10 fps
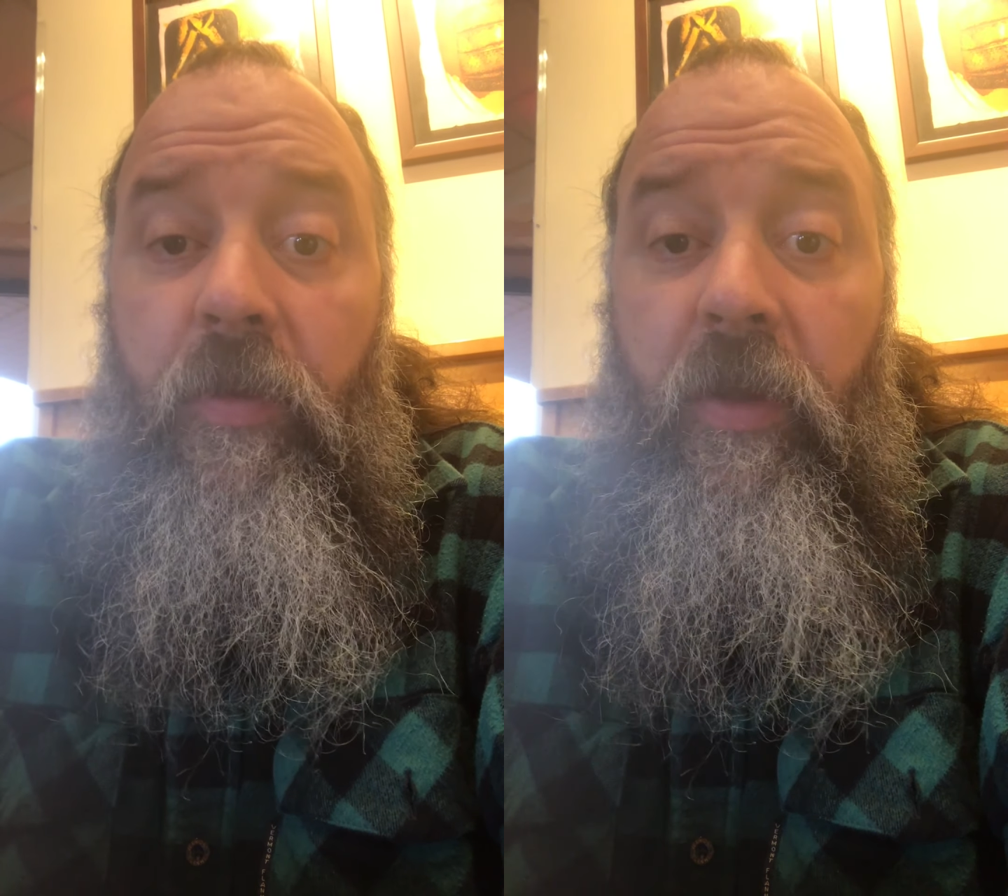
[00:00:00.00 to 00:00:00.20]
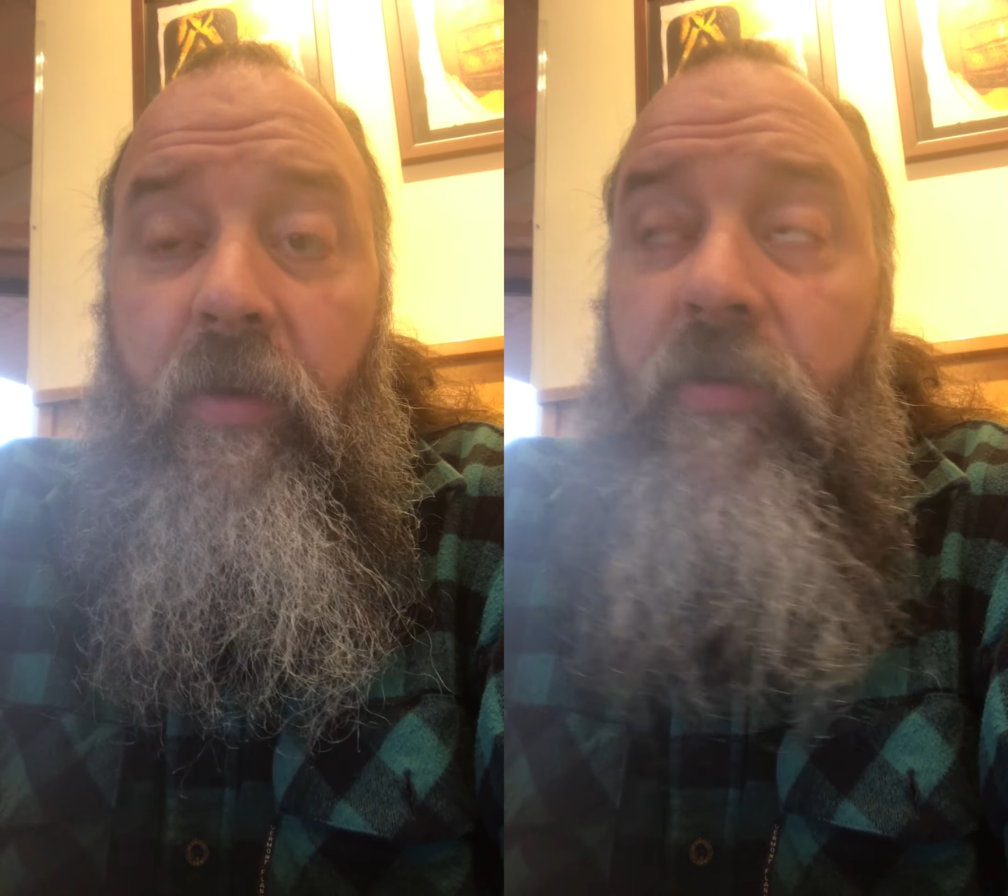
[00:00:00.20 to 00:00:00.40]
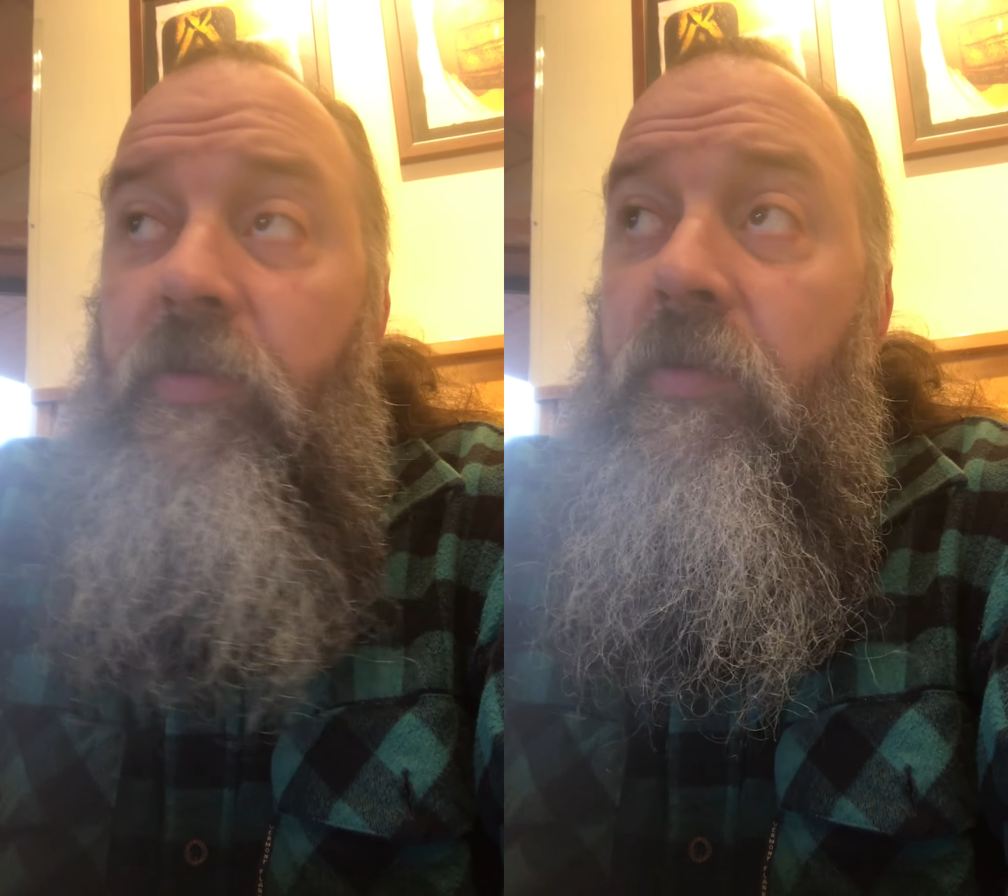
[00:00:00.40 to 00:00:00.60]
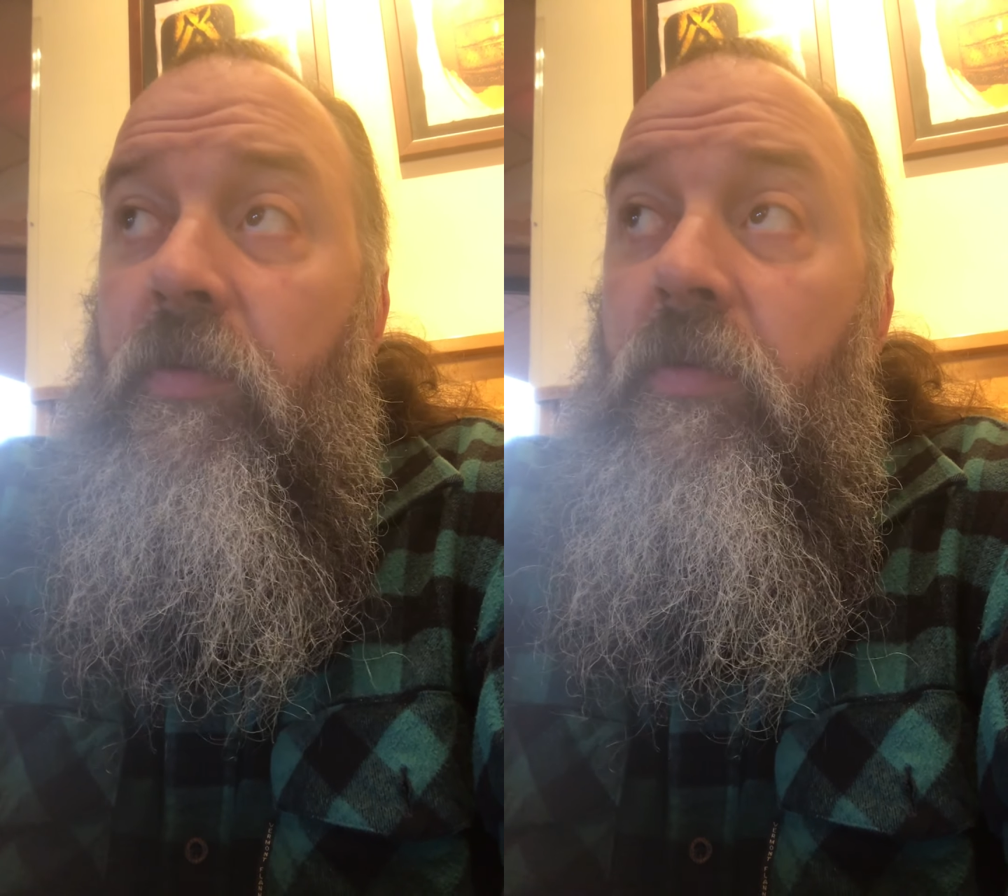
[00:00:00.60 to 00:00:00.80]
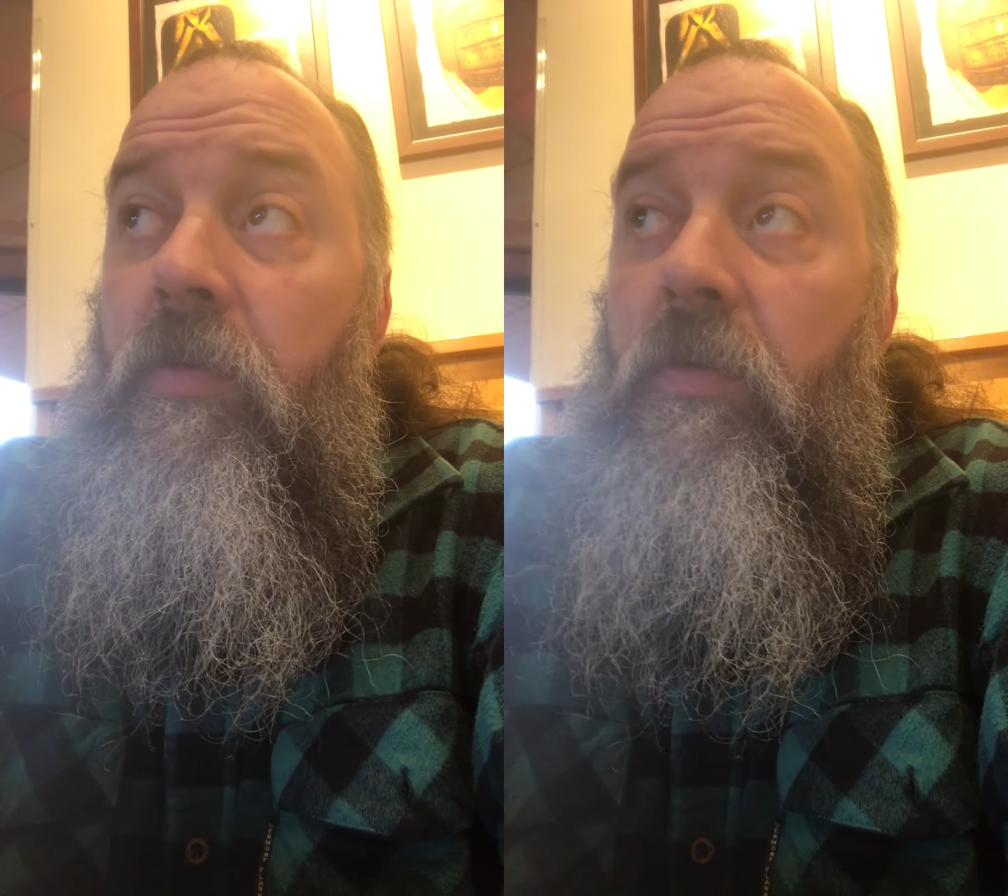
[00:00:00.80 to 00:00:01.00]
things
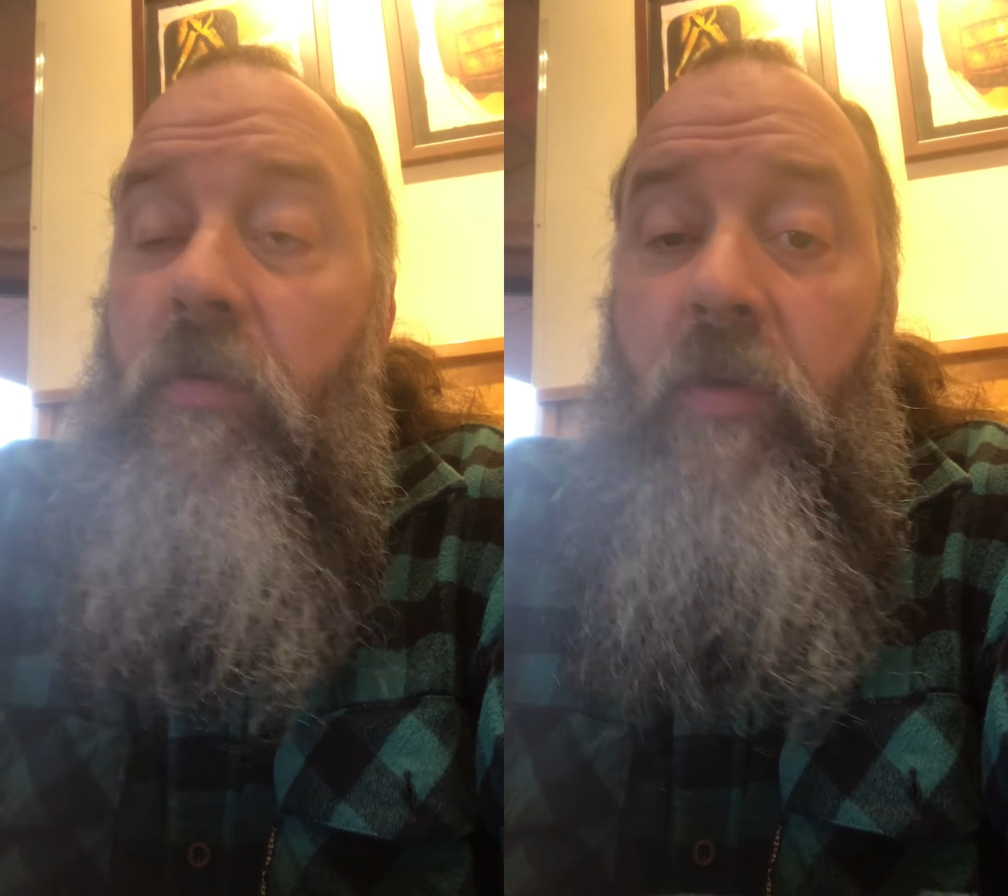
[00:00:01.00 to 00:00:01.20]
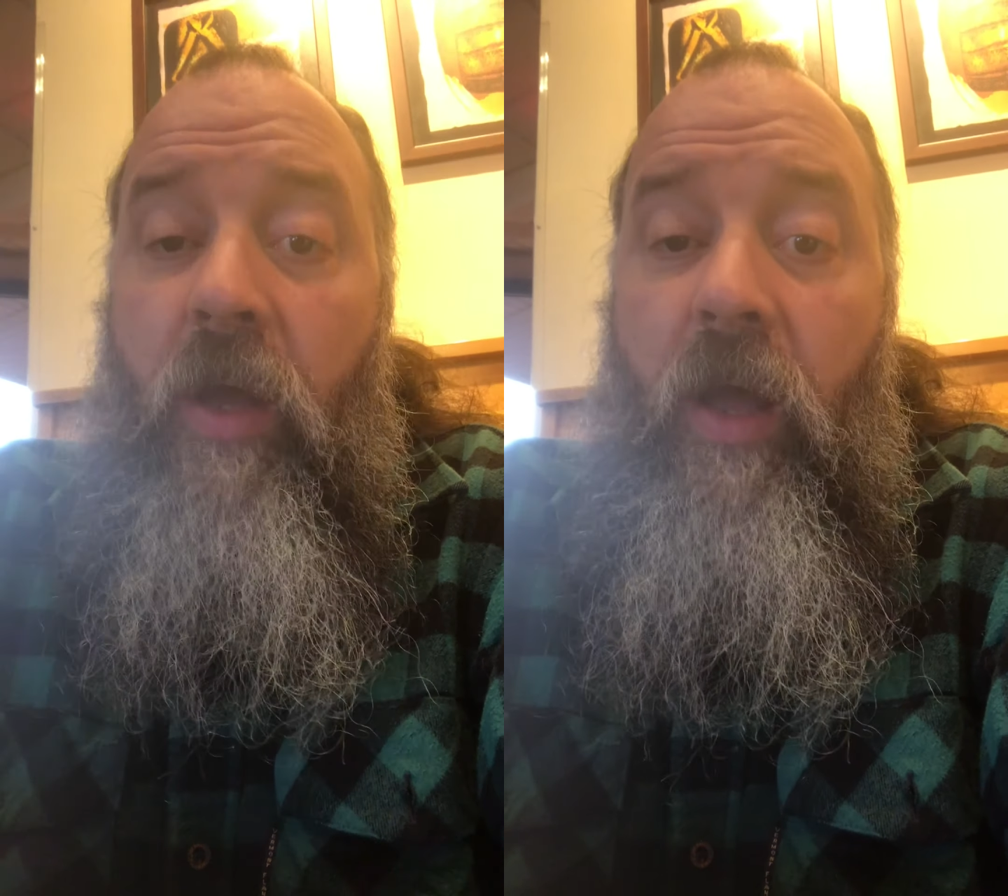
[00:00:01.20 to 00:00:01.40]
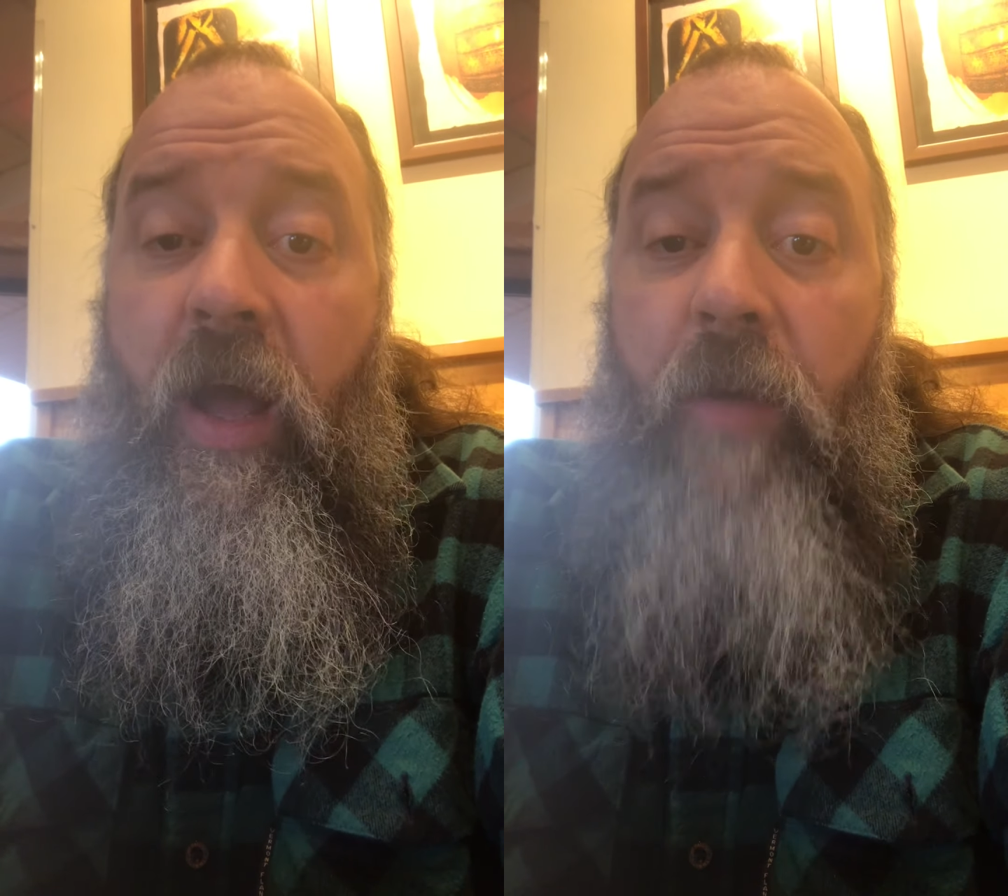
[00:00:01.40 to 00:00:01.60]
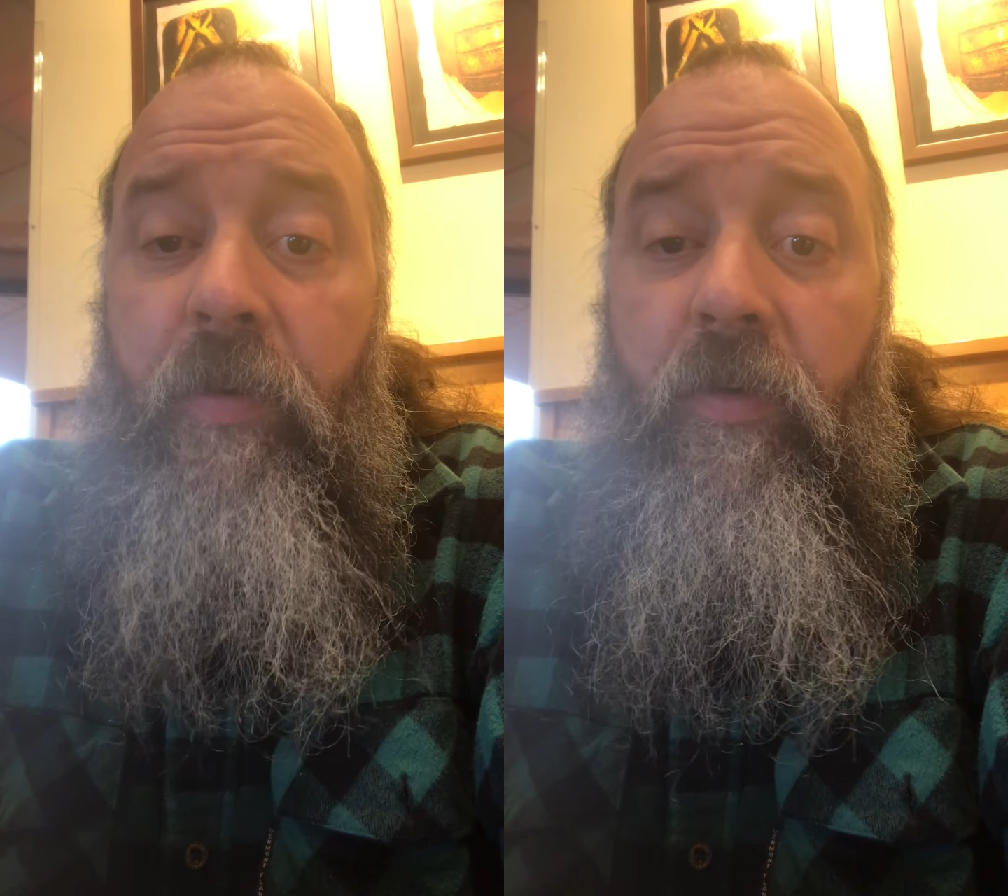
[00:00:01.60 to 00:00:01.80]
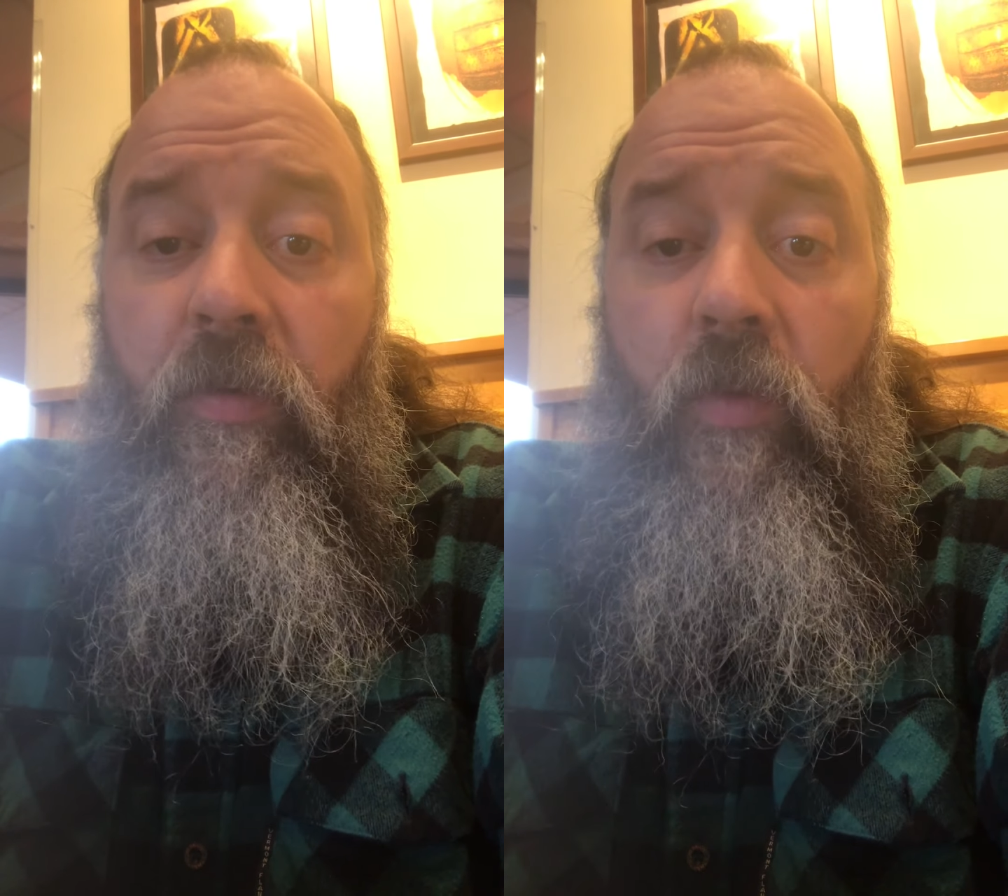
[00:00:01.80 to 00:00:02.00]
that happened.